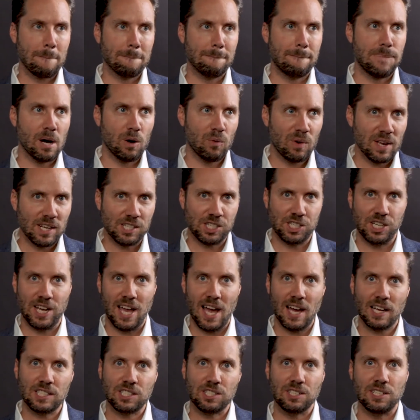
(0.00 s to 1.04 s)
But what she
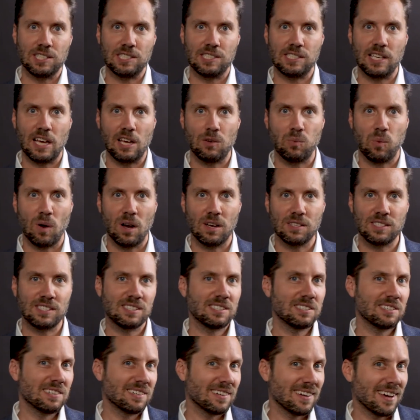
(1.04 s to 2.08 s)
actually said was,
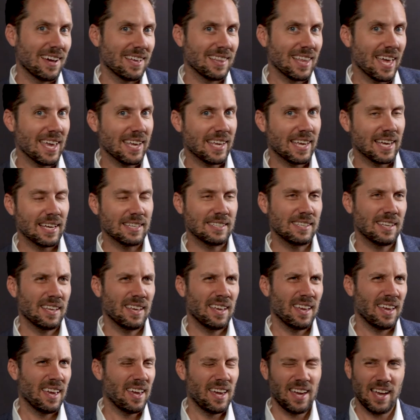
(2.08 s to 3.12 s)
I like it.
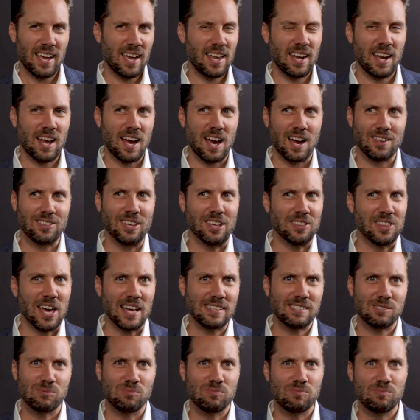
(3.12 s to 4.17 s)
And I thought,
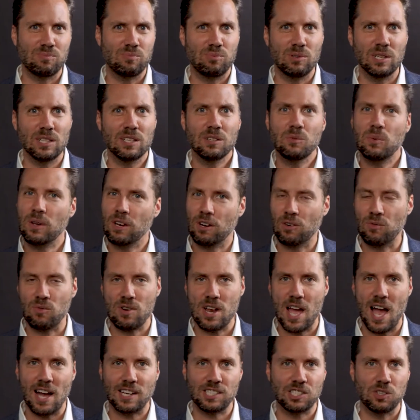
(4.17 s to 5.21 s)
that's a really weird
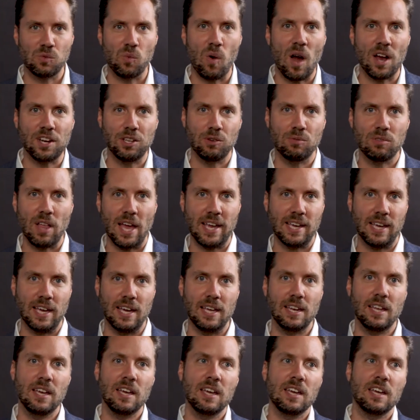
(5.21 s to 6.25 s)
reaction. Why do you like
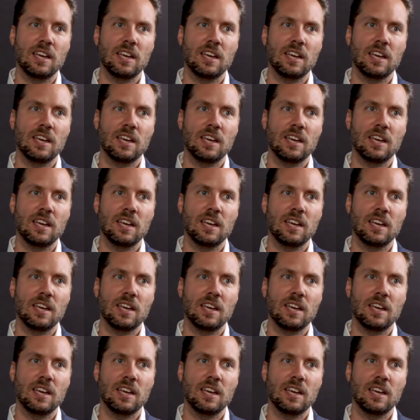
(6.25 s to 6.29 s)
it?